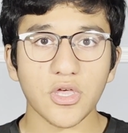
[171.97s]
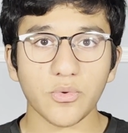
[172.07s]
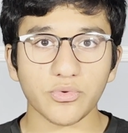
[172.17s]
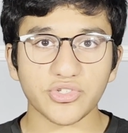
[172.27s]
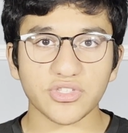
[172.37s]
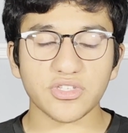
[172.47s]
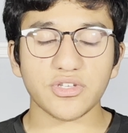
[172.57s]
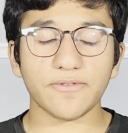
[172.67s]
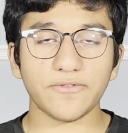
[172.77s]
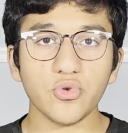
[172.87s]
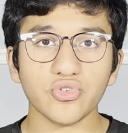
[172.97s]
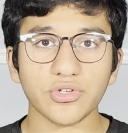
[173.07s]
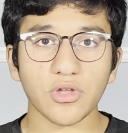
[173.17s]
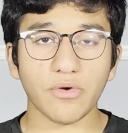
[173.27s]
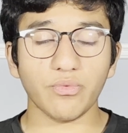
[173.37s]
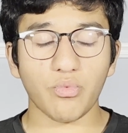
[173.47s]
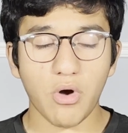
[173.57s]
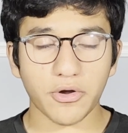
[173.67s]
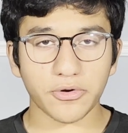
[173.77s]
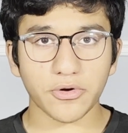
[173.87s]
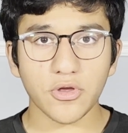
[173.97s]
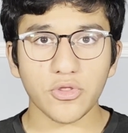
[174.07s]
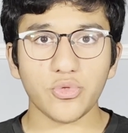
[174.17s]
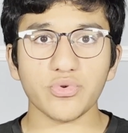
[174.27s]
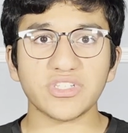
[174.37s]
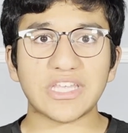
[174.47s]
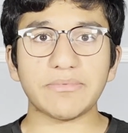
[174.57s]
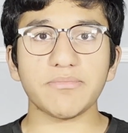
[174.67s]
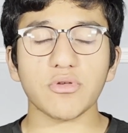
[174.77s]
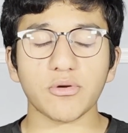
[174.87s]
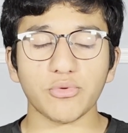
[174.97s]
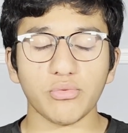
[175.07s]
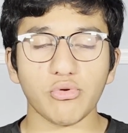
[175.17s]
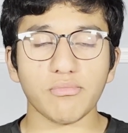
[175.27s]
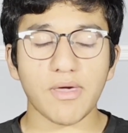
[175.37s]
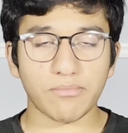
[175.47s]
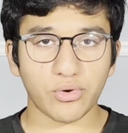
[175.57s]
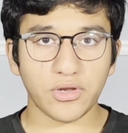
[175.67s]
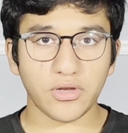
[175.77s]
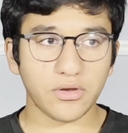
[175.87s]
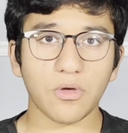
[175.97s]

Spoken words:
which is the diffusion of water through a semi-permeable membrane.